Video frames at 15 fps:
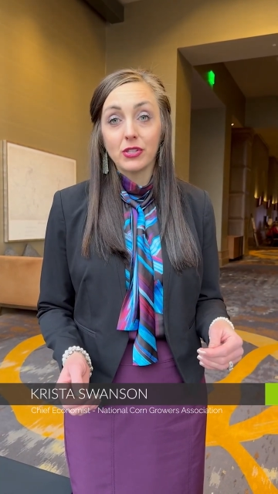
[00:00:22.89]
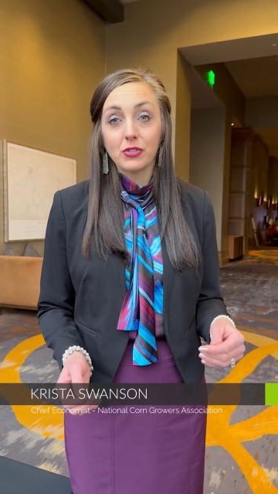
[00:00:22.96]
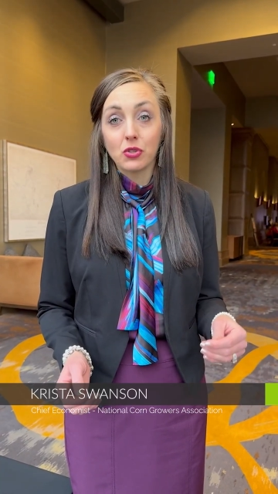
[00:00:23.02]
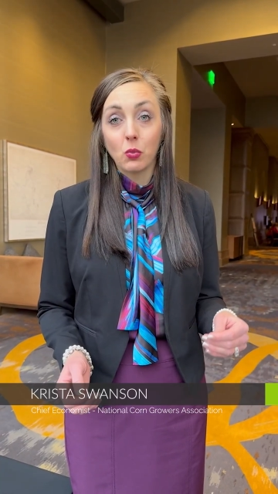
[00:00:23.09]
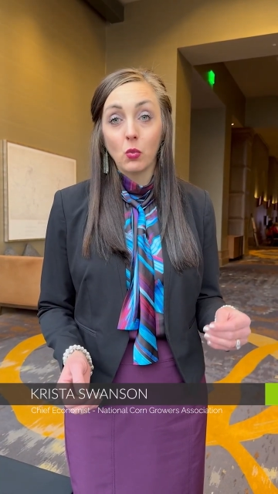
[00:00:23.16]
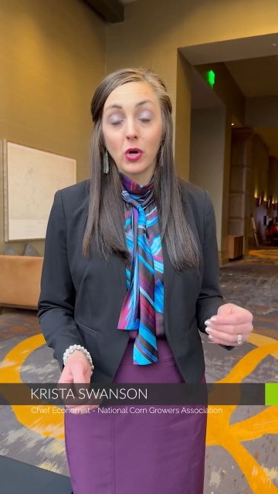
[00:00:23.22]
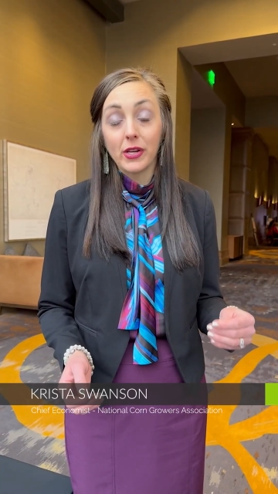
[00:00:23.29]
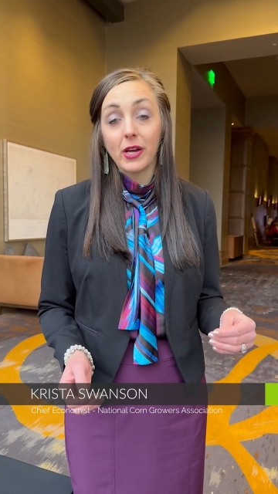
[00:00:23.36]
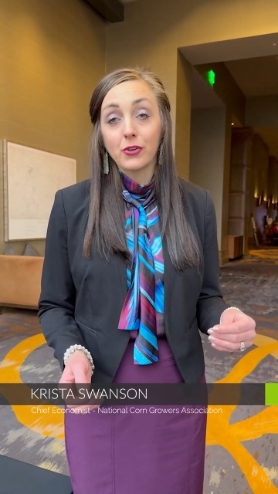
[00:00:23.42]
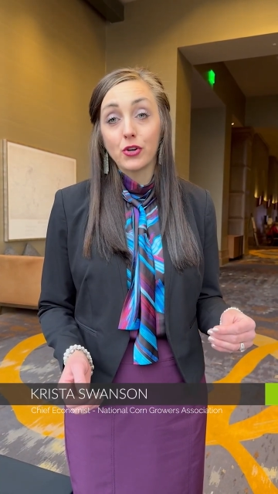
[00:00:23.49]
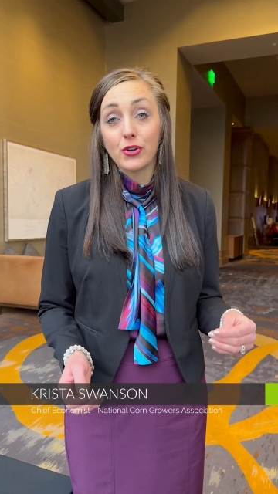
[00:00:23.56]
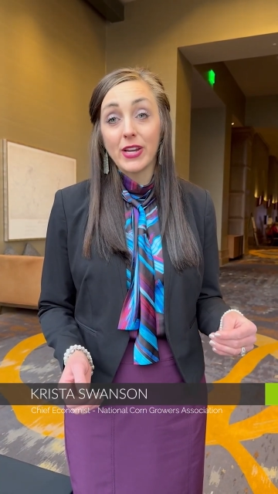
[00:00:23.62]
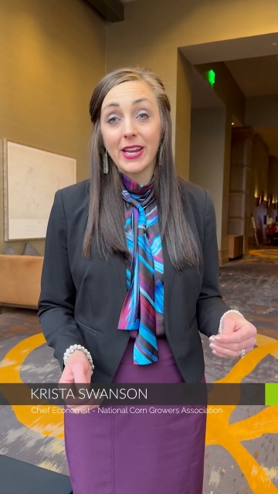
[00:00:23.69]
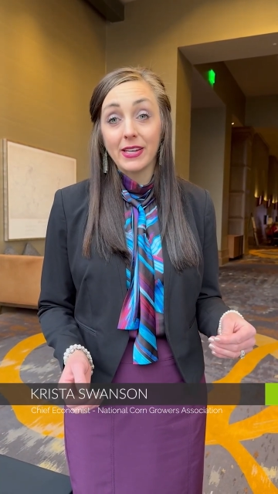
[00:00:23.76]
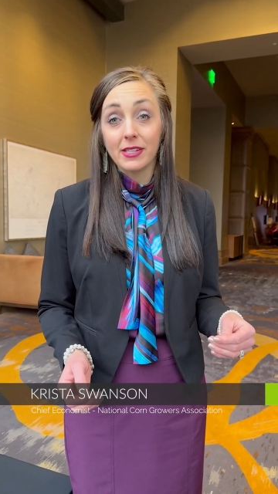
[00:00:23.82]
to
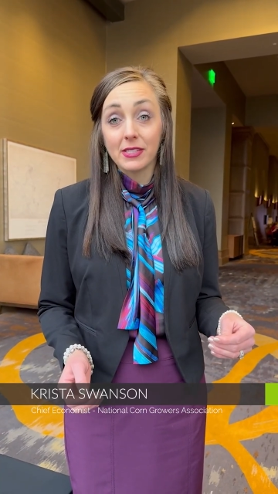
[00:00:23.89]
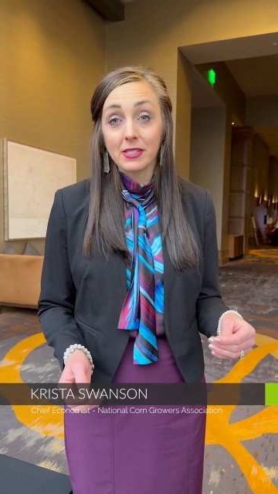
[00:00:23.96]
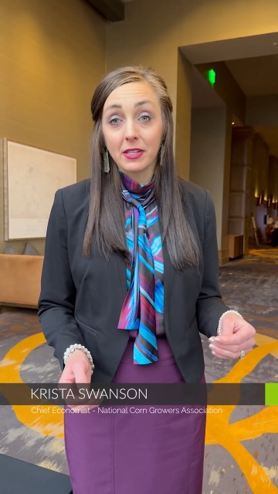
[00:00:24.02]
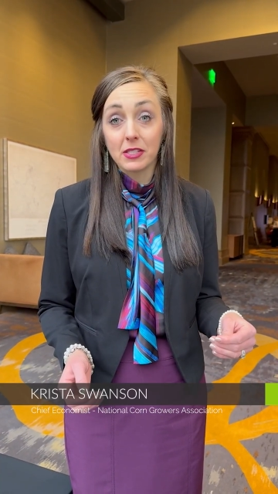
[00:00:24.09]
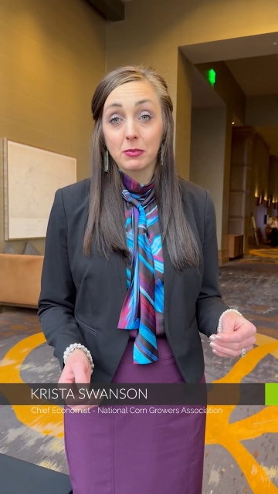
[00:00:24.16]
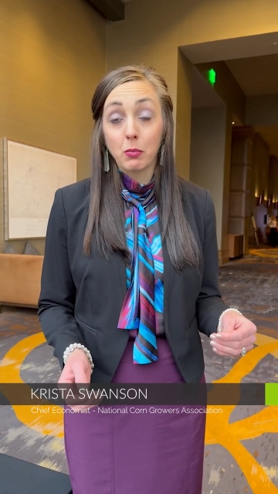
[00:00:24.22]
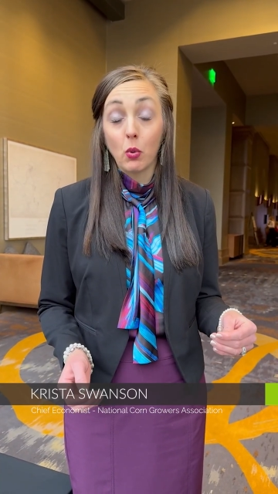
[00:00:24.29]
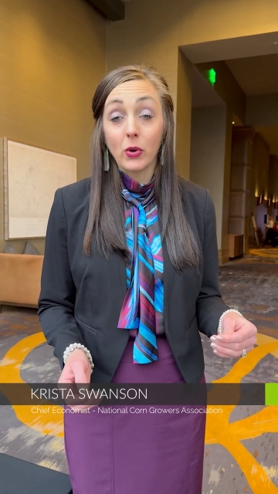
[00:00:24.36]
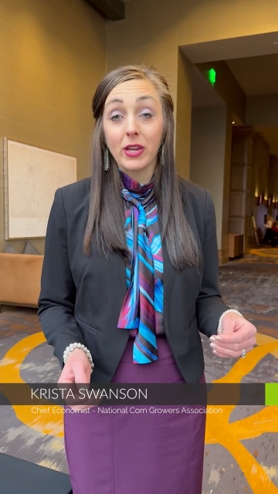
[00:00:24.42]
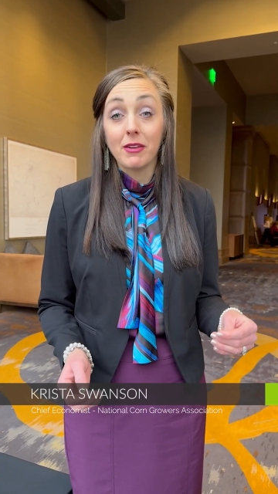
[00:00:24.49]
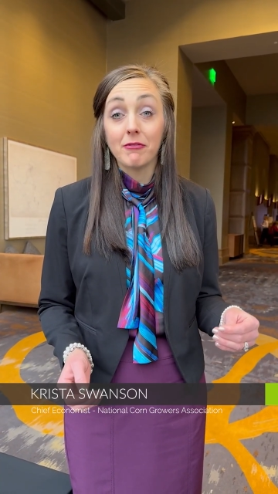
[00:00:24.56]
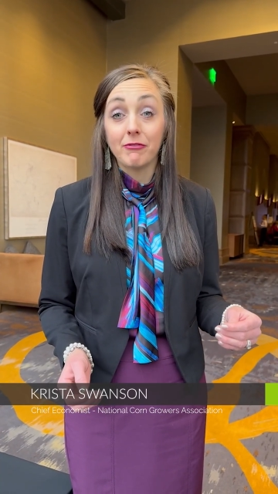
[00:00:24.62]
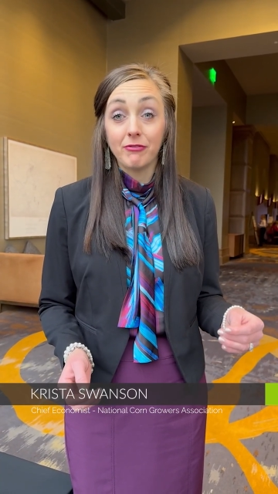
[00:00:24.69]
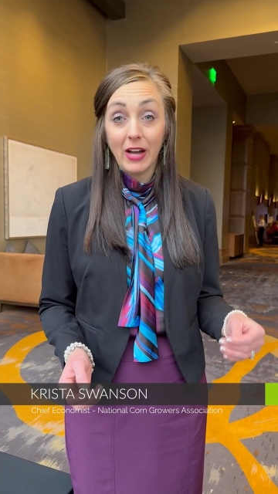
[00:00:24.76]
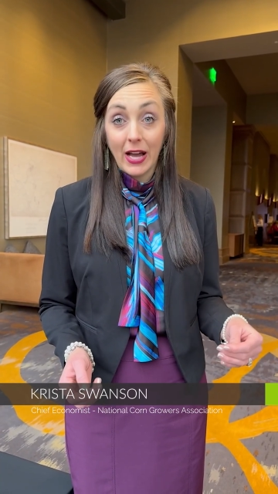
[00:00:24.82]

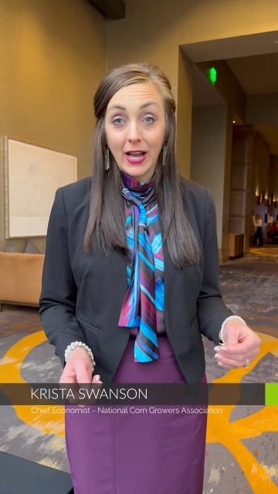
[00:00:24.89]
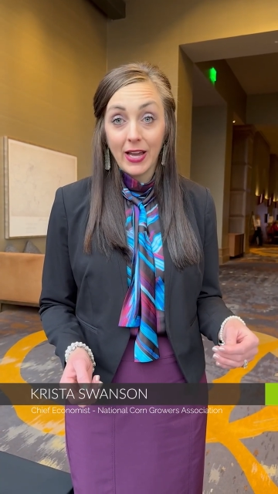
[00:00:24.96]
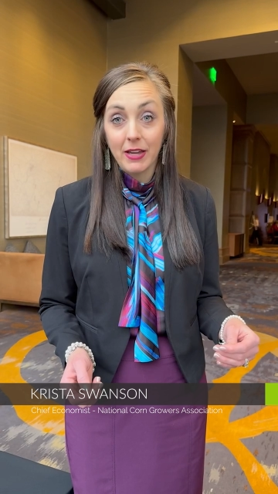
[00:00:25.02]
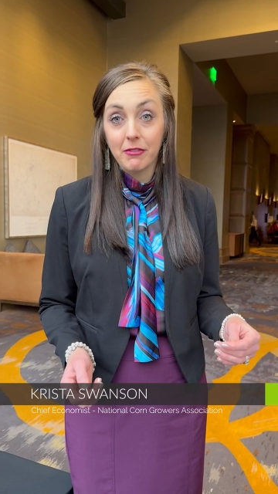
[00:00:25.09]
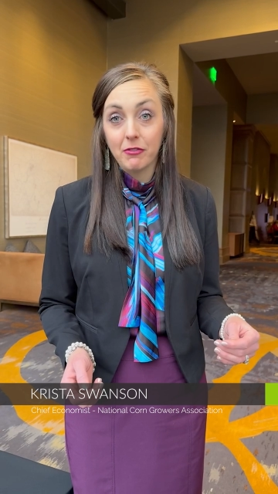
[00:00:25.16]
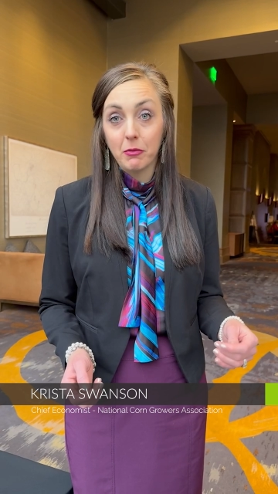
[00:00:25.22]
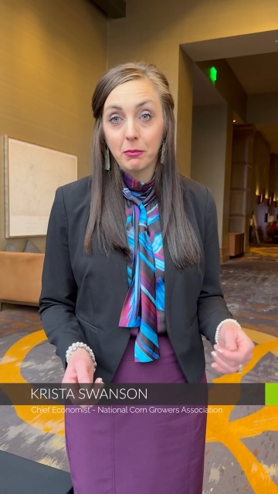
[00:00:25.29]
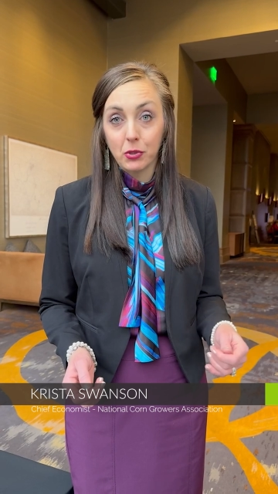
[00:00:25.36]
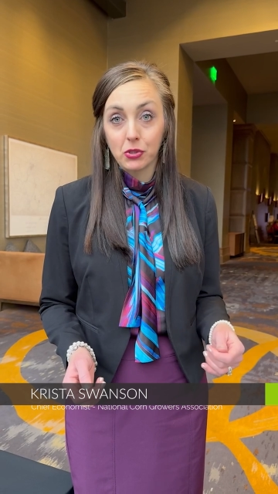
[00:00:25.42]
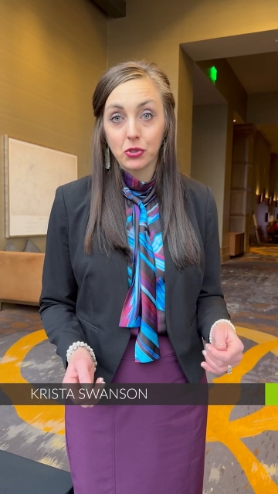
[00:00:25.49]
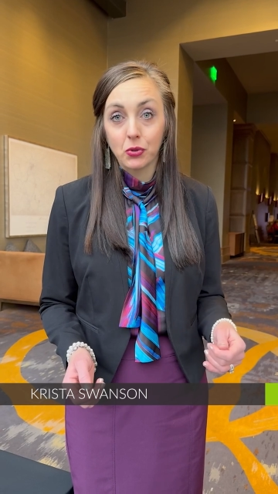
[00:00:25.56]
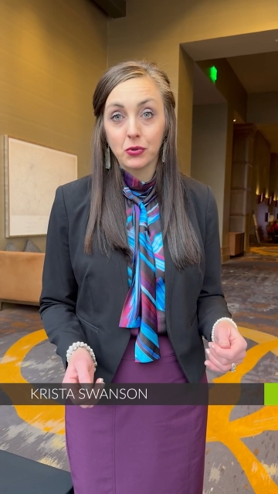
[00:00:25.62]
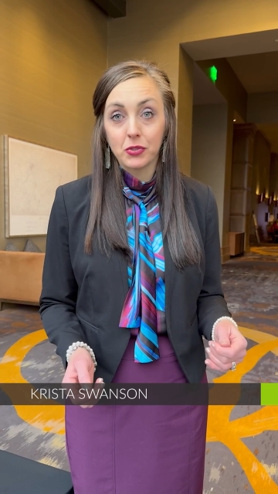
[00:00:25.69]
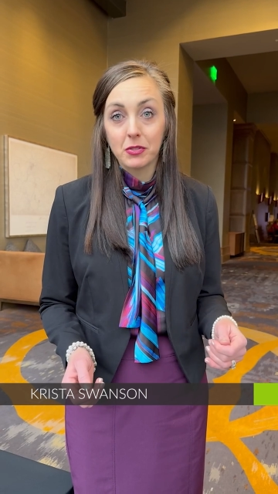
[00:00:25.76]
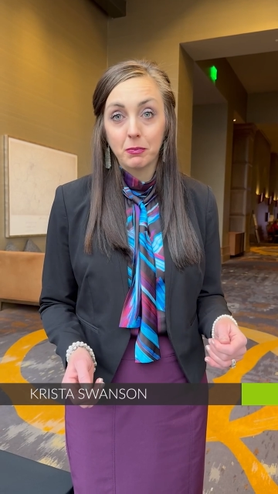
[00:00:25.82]
186.5
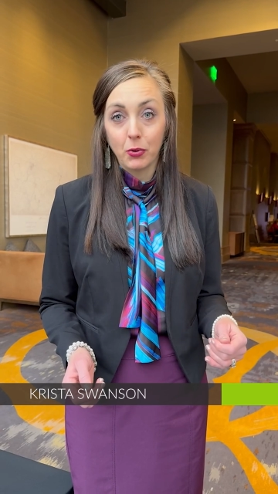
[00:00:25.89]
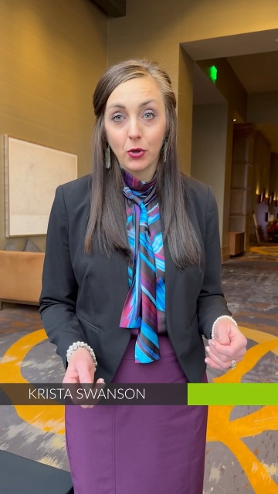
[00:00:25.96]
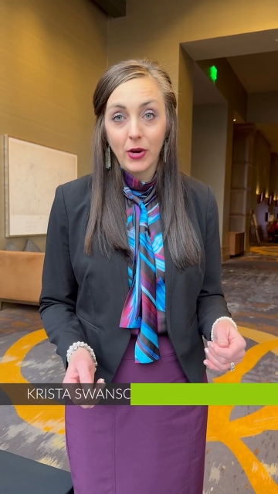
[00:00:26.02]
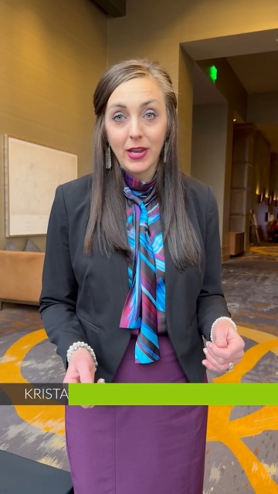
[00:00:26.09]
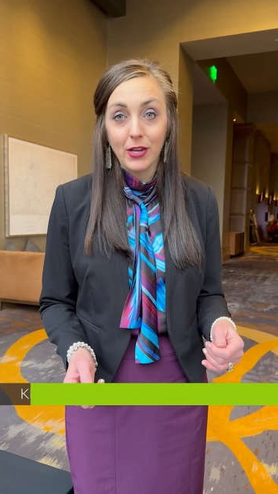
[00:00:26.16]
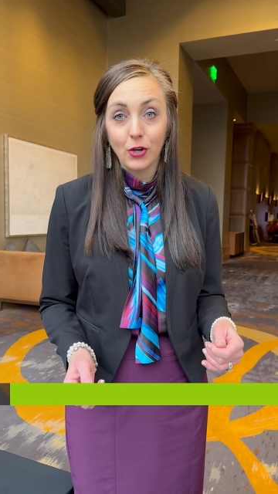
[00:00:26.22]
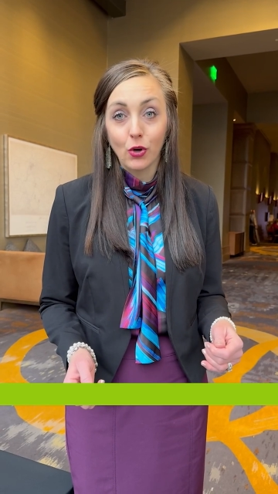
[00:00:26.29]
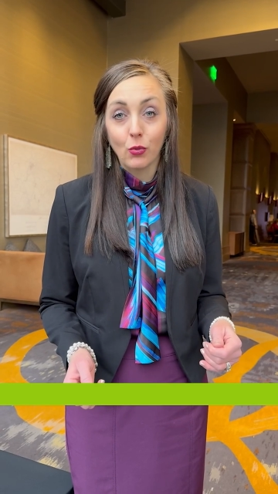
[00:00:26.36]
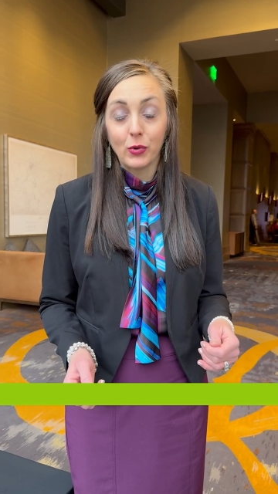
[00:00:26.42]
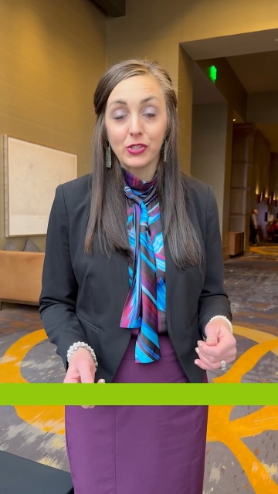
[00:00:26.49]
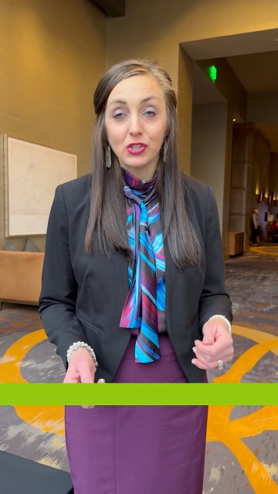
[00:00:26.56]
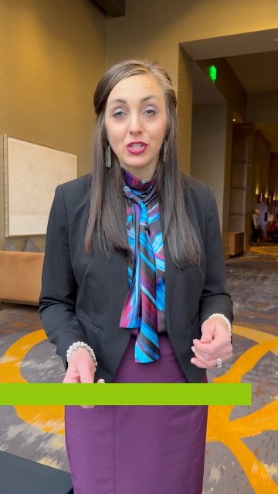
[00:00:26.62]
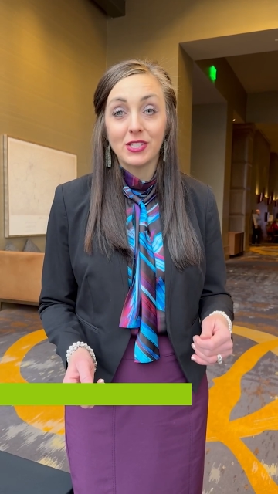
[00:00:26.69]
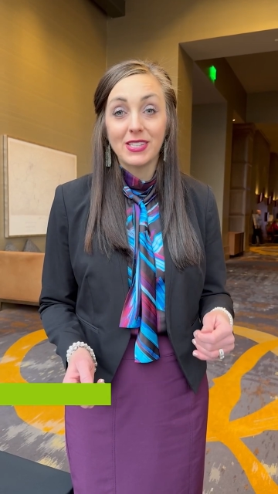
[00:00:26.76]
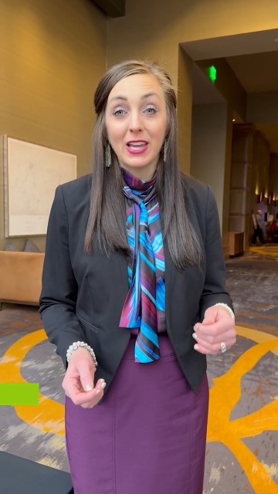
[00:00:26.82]
bushels per acre,
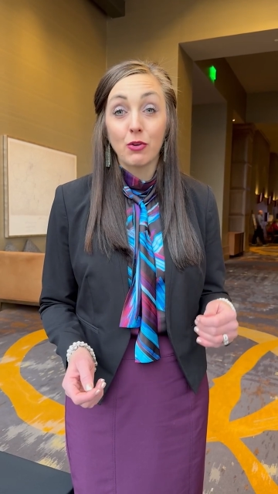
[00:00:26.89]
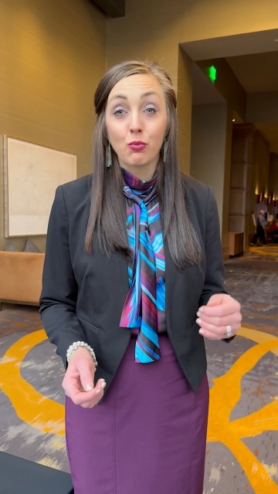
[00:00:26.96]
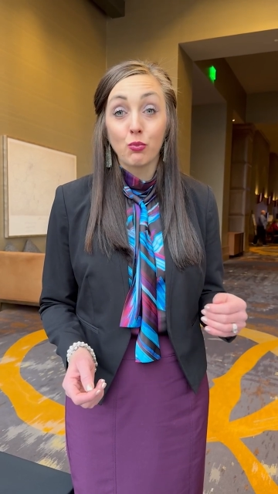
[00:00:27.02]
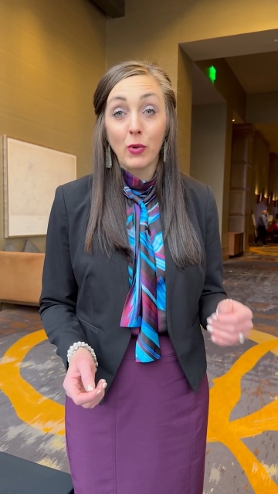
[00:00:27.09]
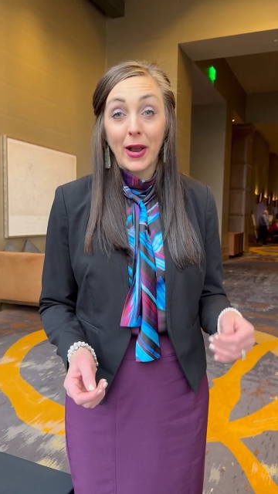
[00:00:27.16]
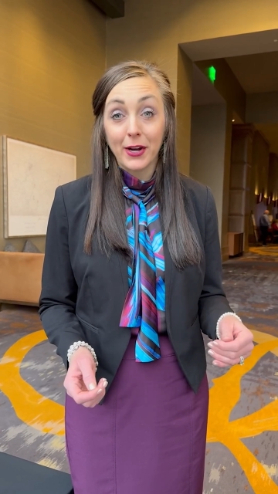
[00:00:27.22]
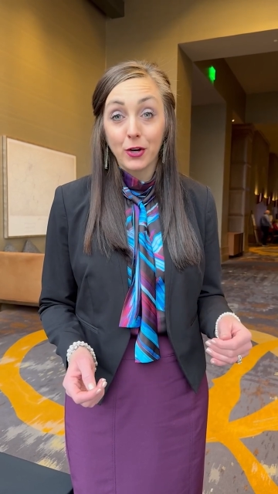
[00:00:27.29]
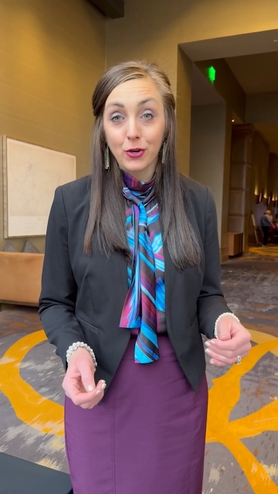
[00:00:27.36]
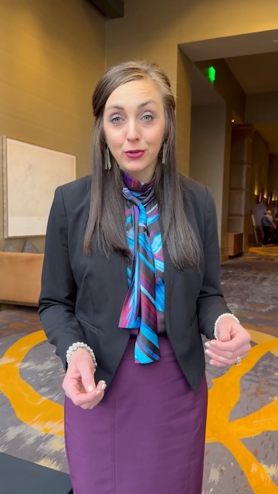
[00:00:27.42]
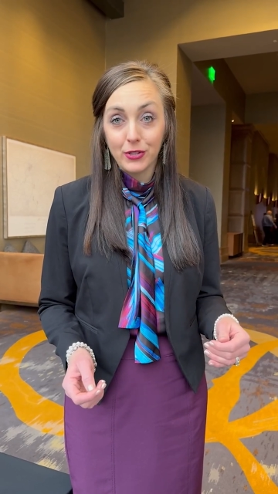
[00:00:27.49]
which is a record